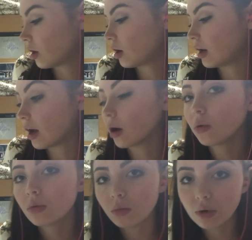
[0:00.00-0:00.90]
now
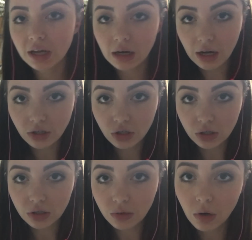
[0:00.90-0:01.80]
we can
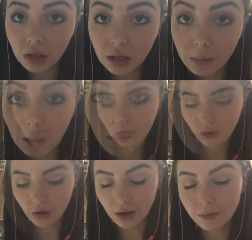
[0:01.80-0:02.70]
actually do our limit,
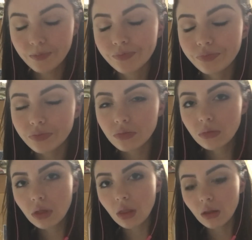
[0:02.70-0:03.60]
okay?
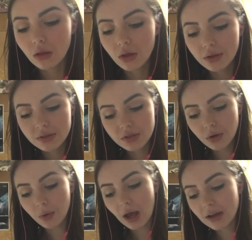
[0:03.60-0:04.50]

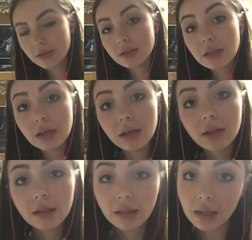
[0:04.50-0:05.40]
So as the
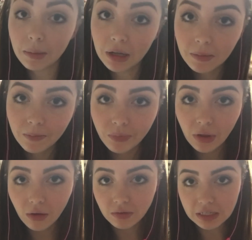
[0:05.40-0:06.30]
limit
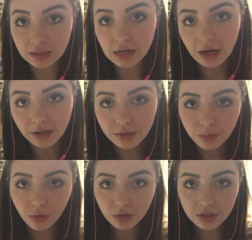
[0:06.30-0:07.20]
of delta x
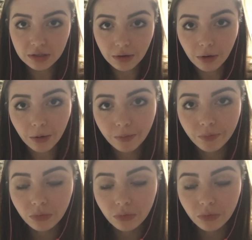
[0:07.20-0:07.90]
approaches 0,